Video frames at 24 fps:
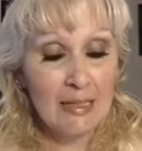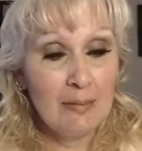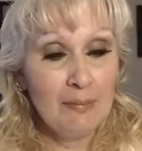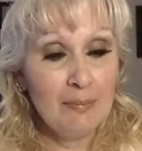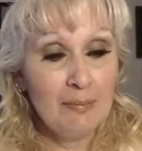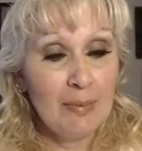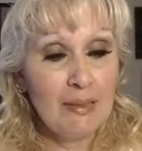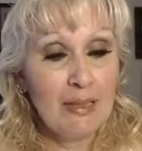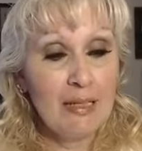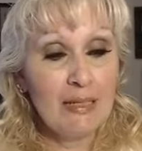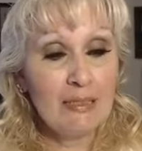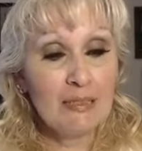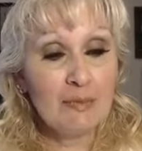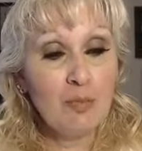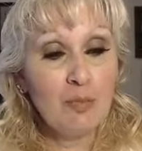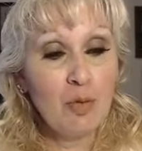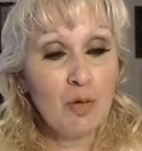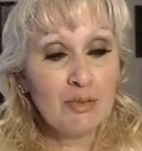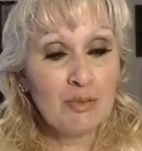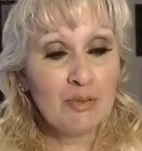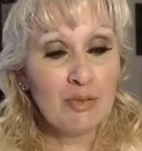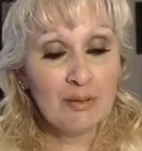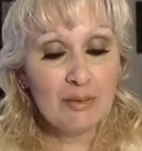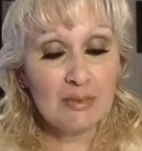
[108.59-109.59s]
Because
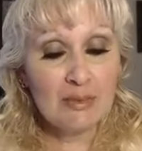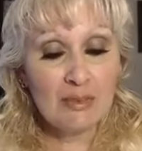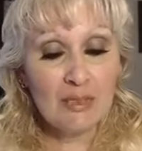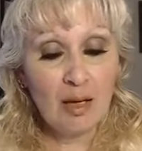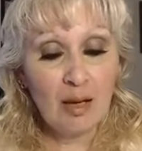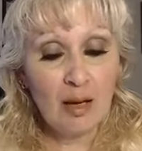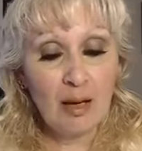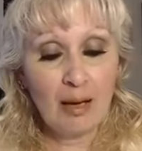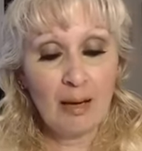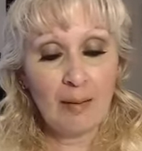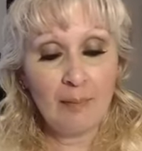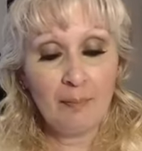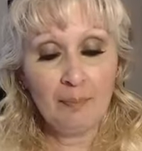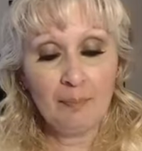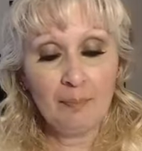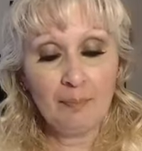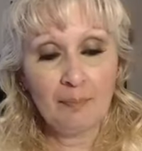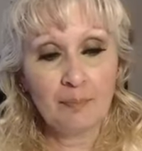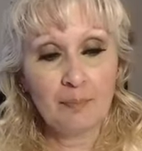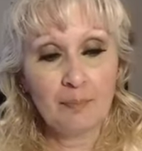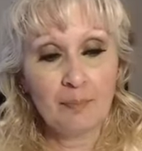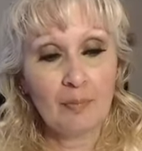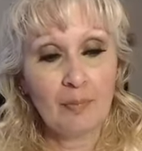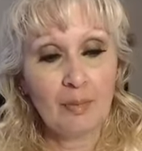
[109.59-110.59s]
most of the time,
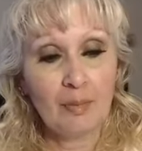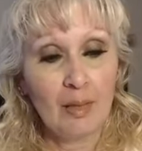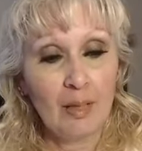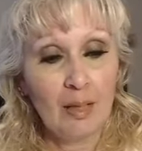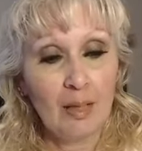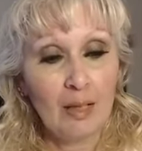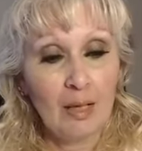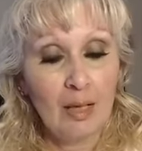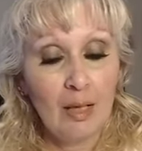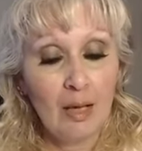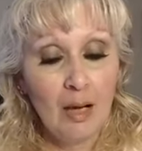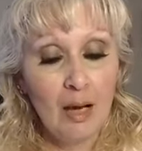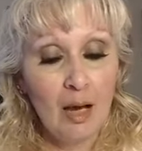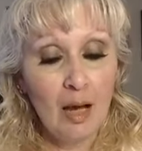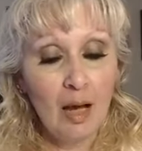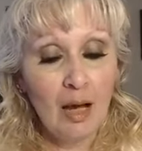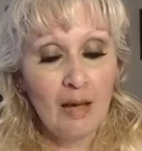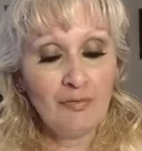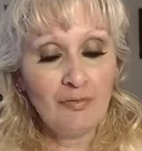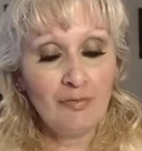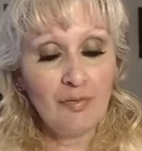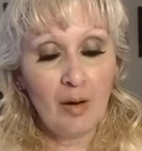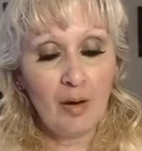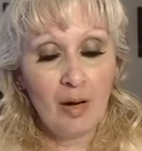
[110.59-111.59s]
I
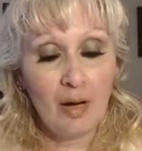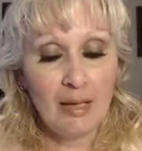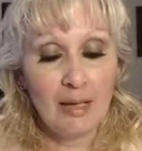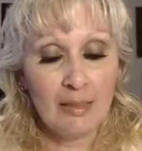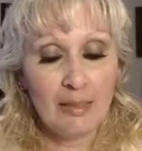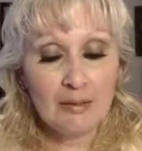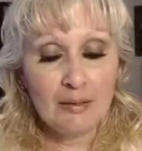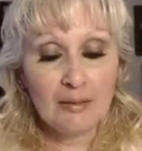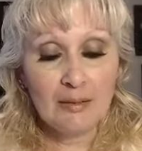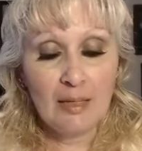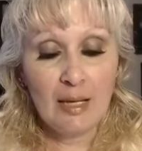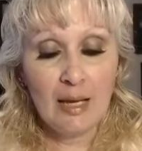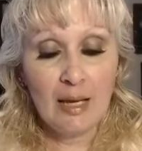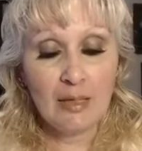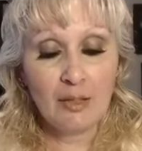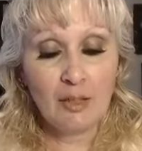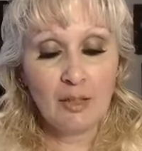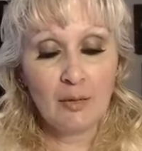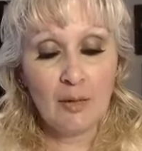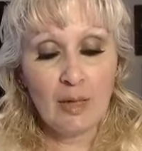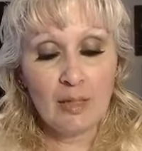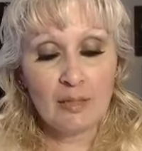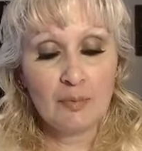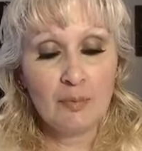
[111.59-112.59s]
find, and
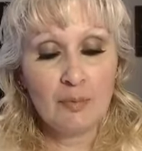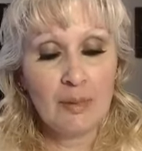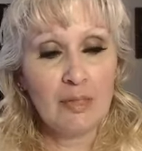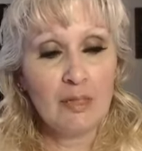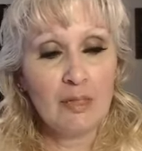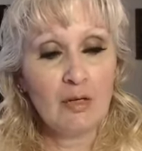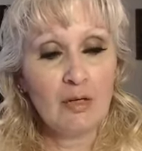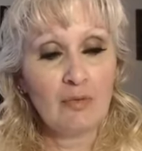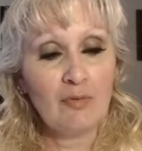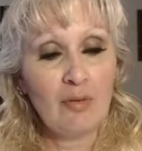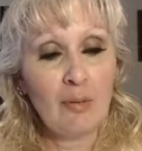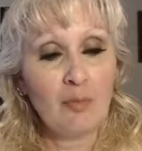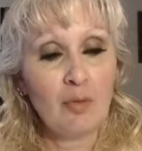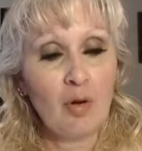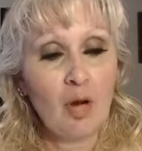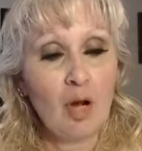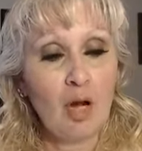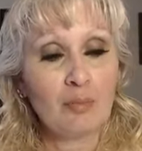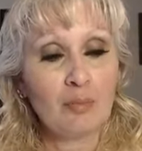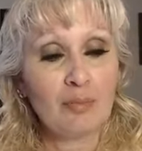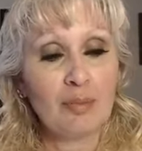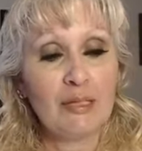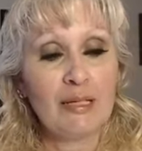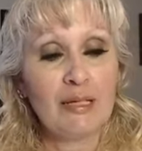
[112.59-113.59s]
correct me here if I'm
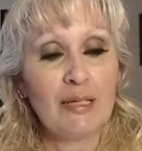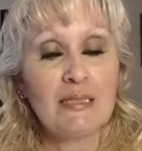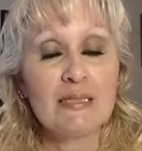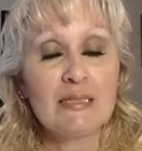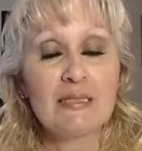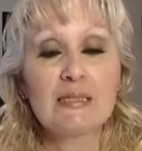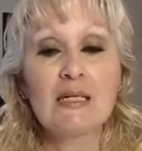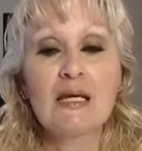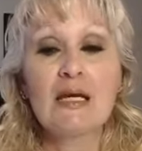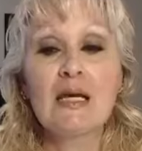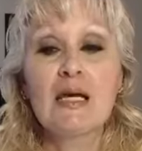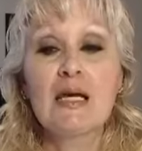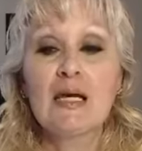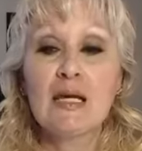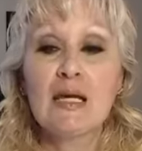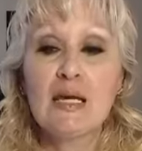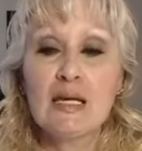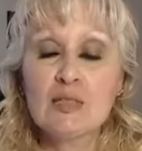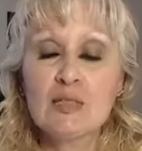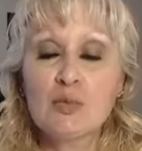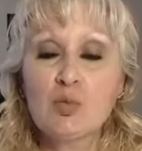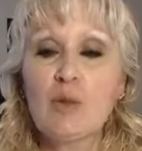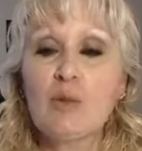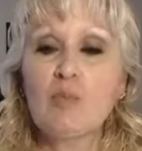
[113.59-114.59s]
wrong, please,
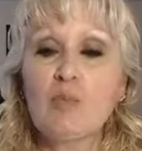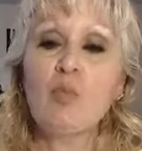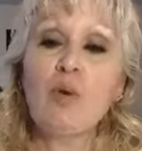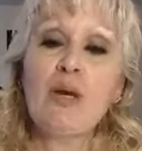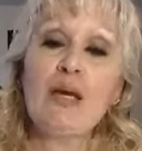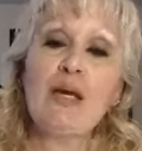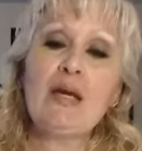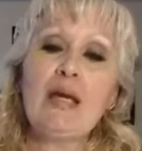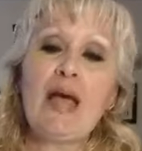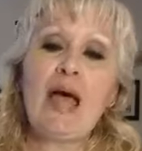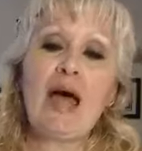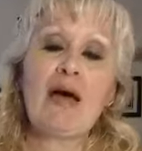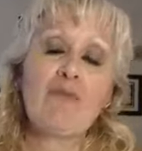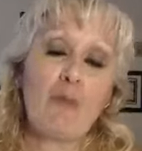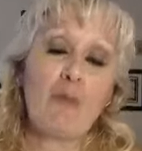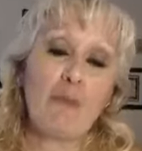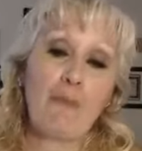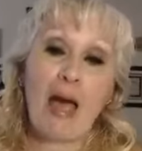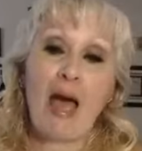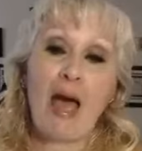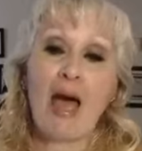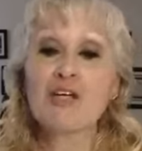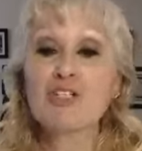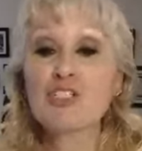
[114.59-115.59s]
is when we have a
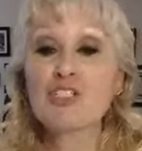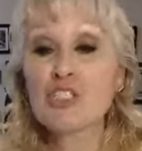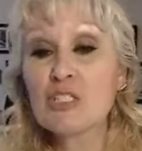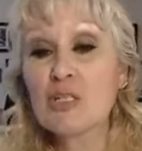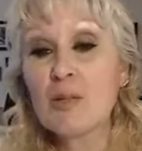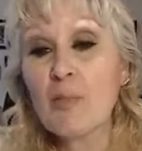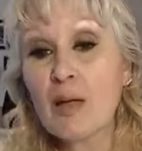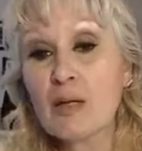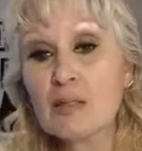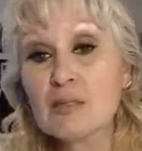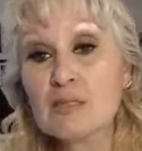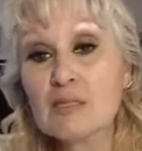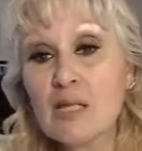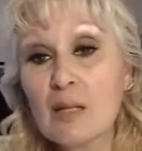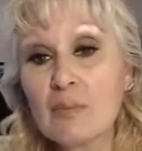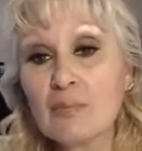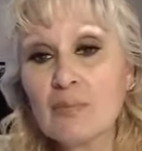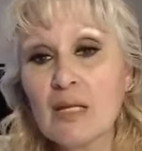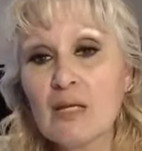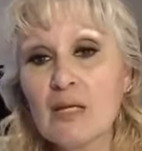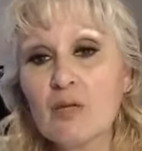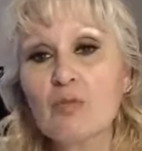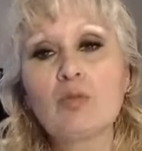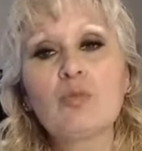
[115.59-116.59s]
passion about
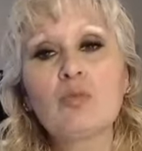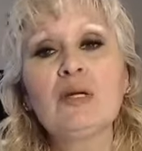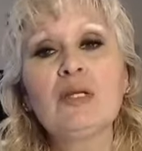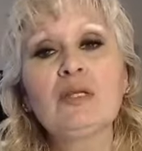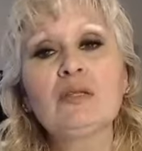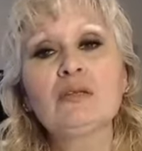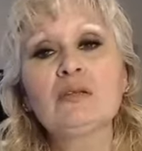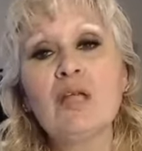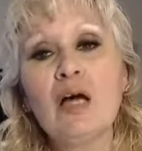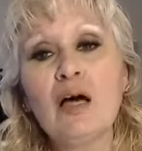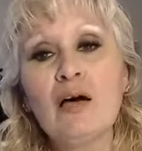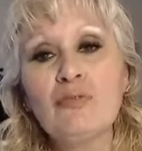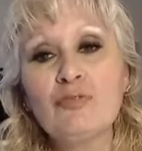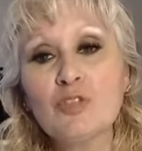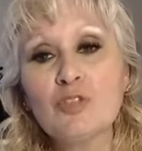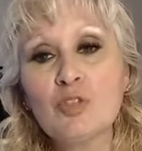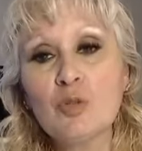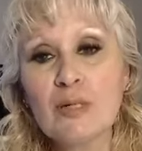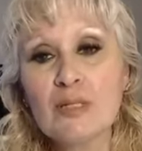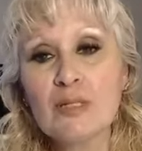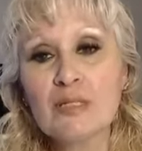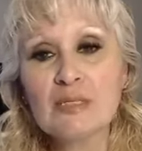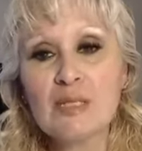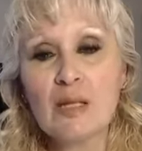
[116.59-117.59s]
something, when we love
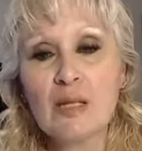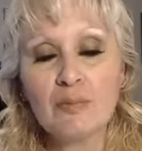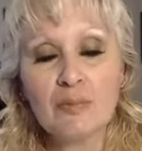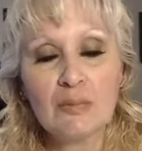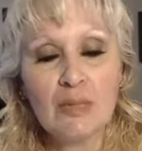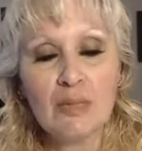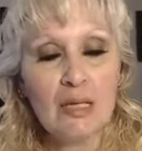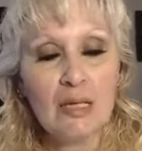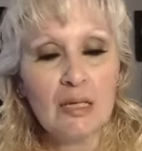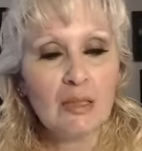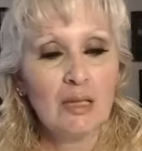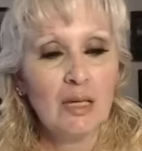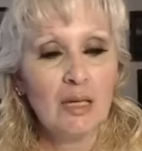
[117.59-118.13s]
doing something,